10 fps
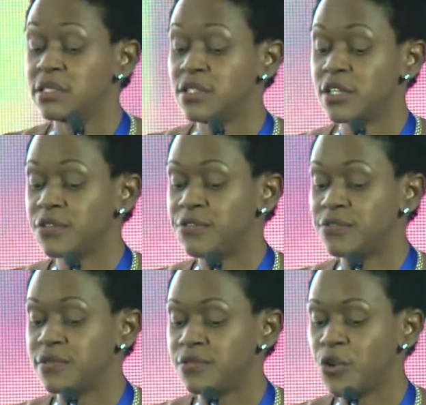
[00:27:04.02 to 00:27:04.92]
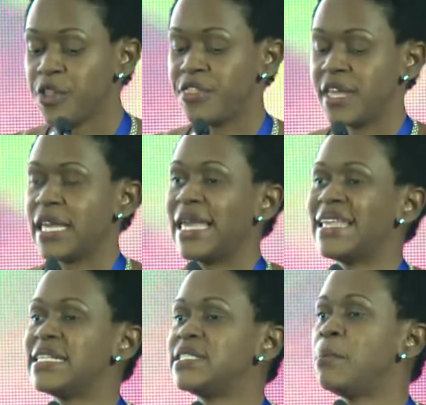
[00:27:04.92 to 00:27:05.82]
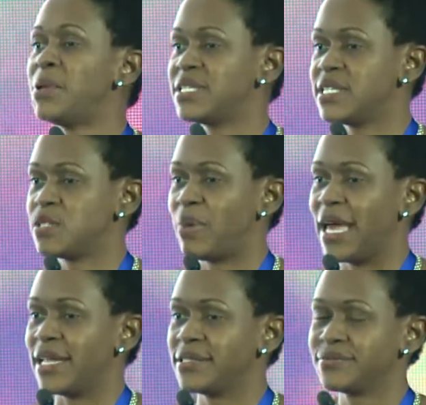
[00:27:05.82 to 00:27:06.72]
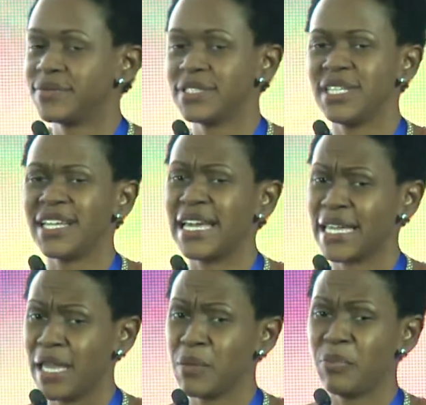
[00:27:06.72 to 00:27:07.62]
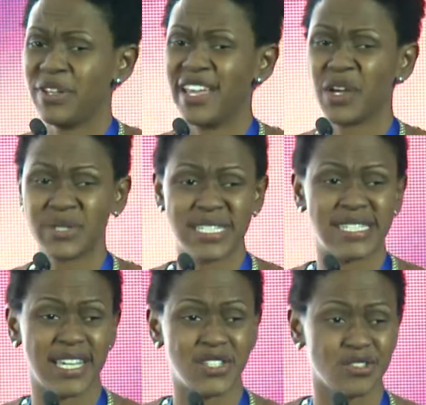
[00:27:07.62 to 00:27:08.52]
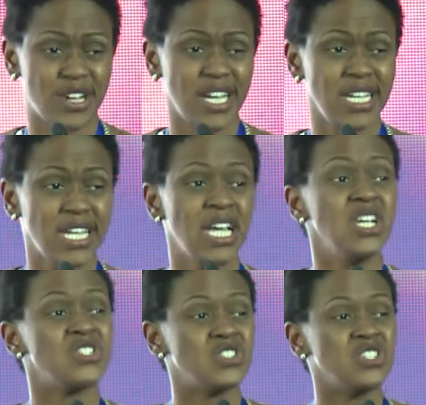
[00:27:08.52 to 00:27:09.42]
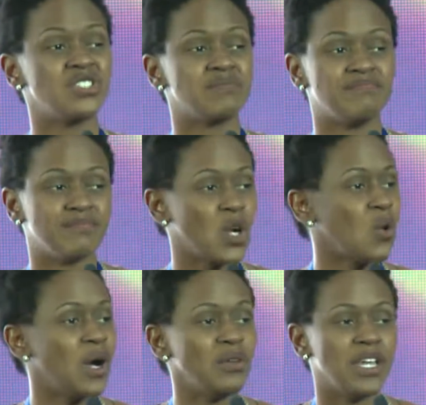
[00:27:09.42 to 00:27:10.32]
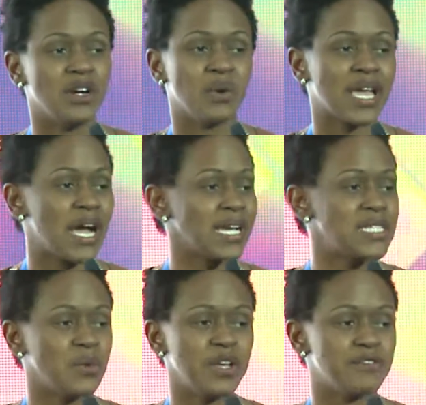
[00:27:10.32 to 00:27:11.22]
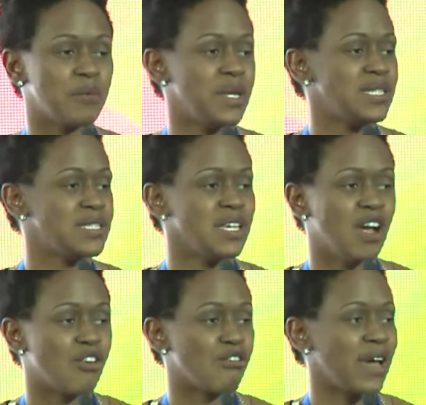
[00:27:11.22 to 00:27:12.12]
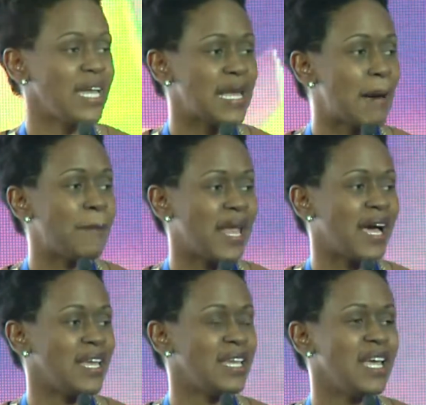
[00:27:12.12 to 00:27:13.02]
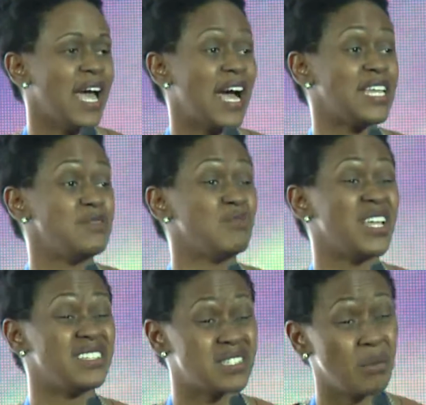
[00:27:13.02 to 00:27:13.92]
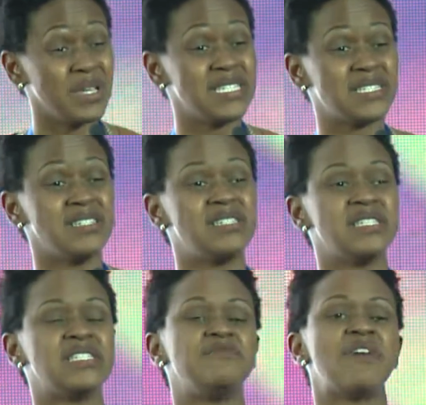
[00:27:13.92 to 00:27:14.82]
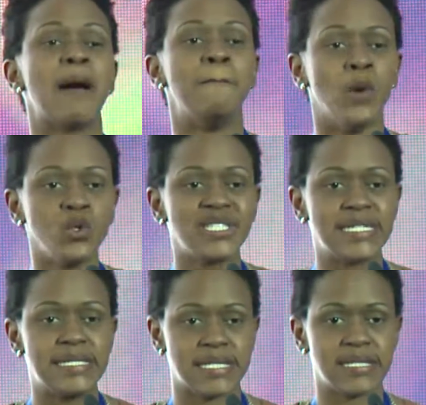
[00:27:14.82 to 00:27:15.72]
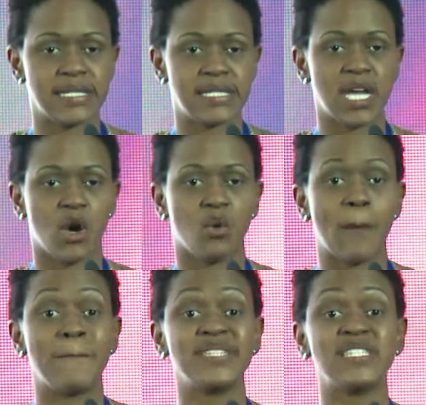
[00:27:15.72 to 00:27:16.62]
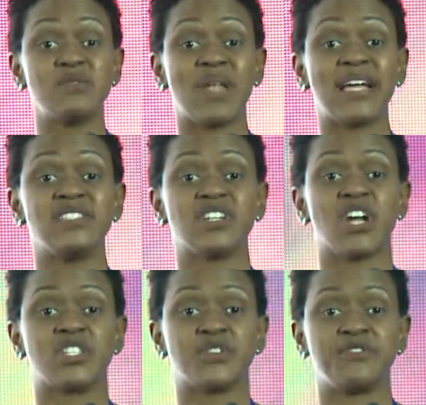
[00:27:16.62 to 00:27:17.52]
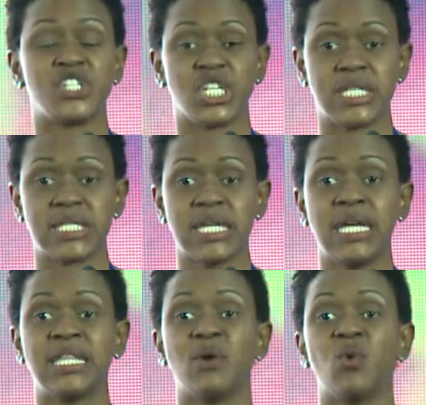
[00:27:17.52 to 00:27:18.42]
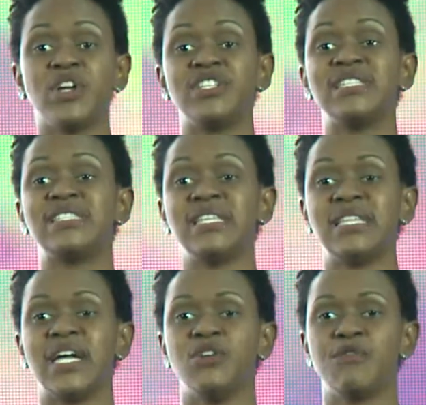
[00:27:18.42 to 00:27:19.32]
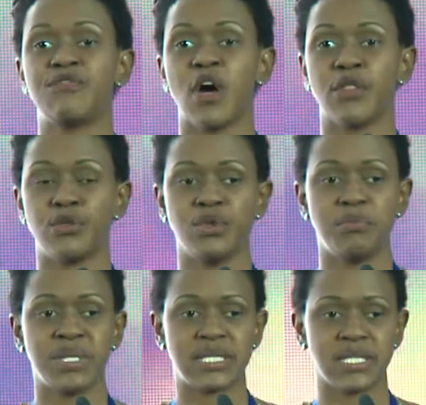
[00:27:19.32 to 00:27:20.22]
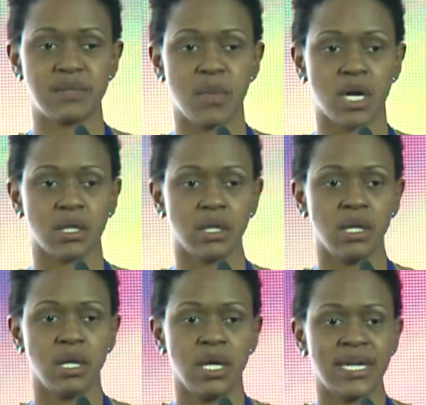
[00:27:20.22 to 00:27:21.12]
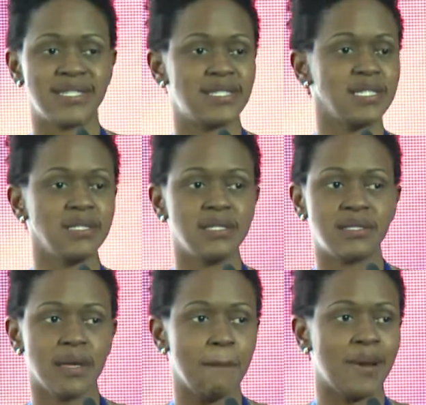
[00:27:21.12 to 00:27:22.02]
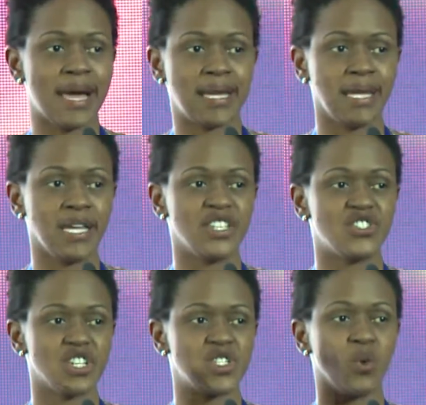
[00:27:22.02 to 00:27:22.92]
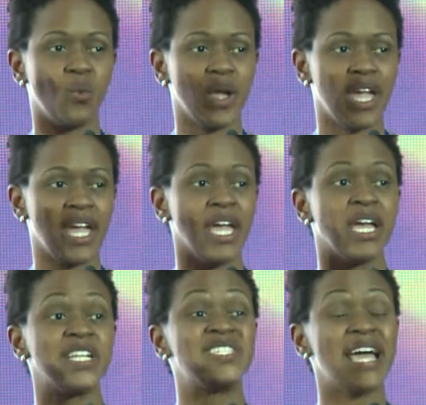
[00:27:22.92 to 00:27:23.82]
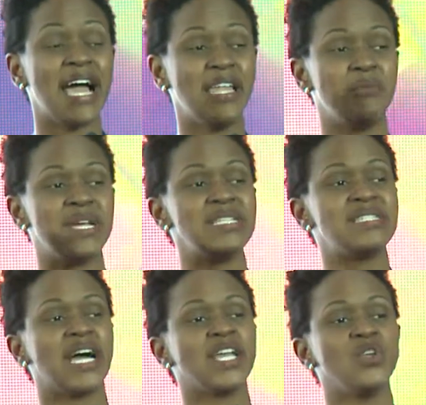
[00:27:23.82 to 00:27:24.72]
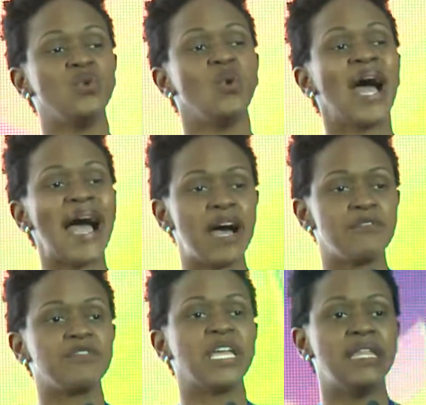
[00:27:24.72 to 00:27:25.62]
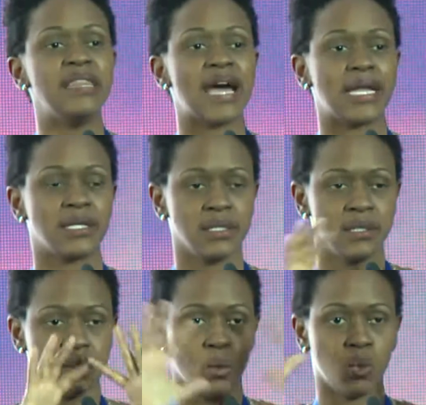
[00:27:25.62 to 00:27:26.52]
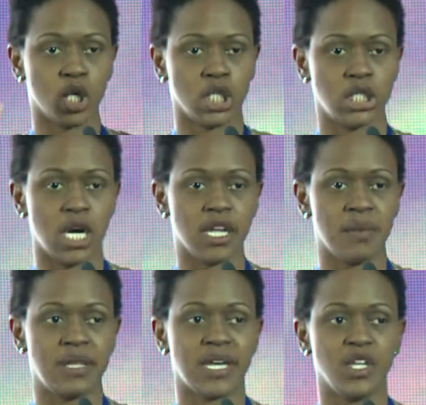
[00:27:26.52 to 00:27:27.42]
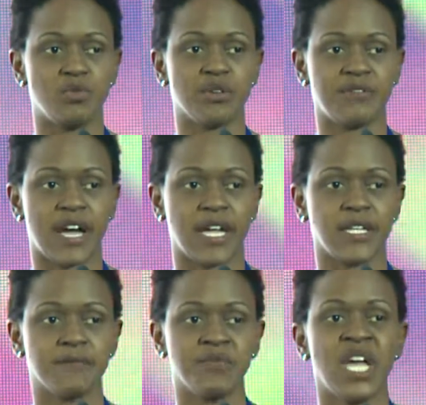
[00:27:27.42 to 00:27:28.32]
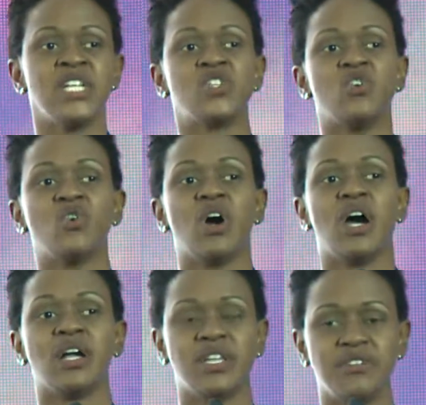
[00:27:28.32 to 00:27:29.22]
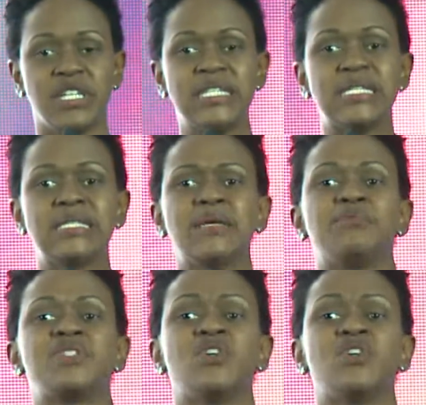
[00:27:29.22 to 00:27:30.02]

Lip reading: The fourth thing is the business plan. Yeah, that came up in the equity side too, right? So just go out there, we can't get away from it, write that plan, and in some instances, in fact, most instances now, business plans are not sufficient. They want you to see that you've thought through the business model. It's still the same planning, it's just the way, it's the elements that you have in that Word document that you provide. So I'll give you a little tip.